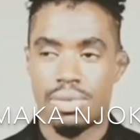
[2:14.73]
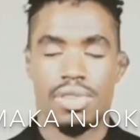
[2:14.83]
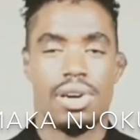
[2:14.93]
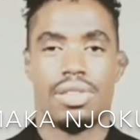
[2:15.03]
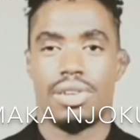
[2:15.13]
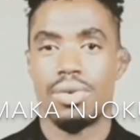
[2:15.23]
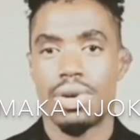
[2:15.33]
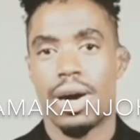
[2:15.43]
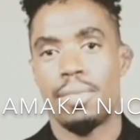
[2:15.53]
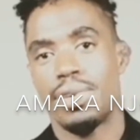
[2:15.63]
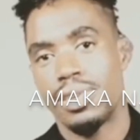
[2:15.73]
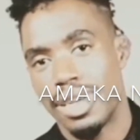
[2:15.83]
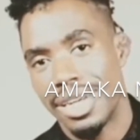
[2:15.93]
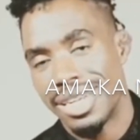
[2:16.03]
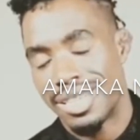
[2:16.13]
Under your
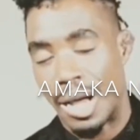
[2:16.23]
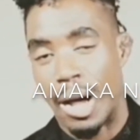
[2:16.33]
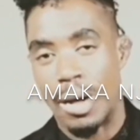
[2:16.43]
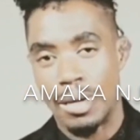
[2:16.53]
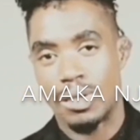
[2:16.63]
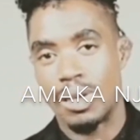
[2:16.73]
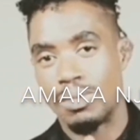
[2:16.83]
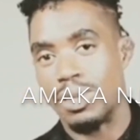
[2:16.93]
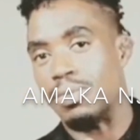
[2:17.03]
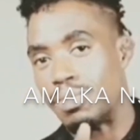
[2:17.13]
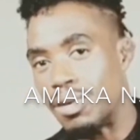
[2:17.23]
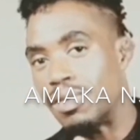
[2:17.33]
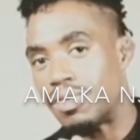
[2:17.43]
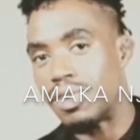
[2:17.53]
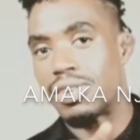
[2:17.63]
toes, the
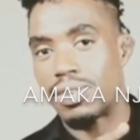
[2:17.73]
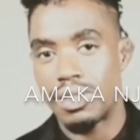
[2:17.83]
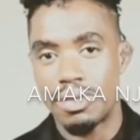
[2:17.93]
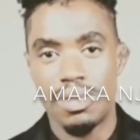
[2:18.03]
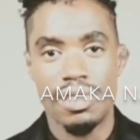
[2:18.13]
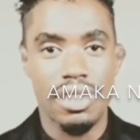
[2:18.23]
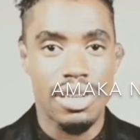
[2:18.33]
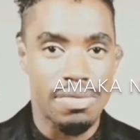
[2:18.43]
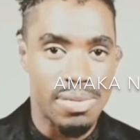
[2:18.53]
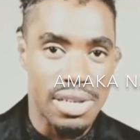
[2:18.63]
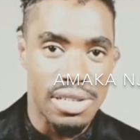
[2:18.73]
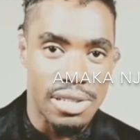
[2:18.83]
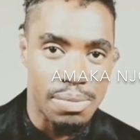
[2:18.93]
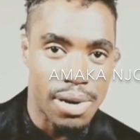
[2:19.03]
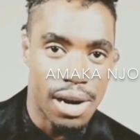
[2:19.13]
fire grows. You are
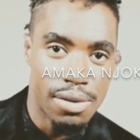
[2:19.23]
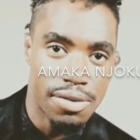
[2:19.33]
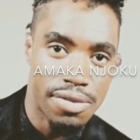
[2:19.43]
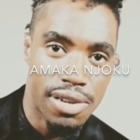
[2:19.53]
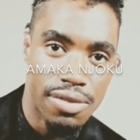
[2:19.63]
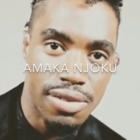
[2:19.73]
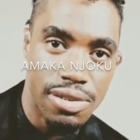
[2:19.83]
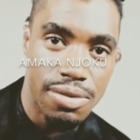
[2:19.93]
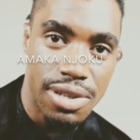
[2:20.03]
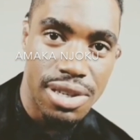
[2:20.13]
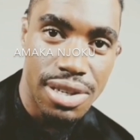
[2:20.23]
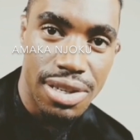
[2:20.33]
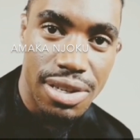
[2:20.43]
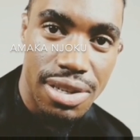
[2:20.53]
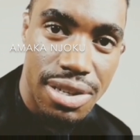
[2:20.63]
ready for a different
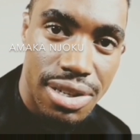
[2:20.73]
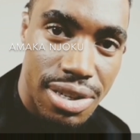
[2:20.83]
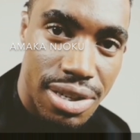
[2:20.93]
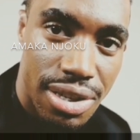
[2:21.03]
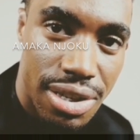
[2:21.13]
kind of life.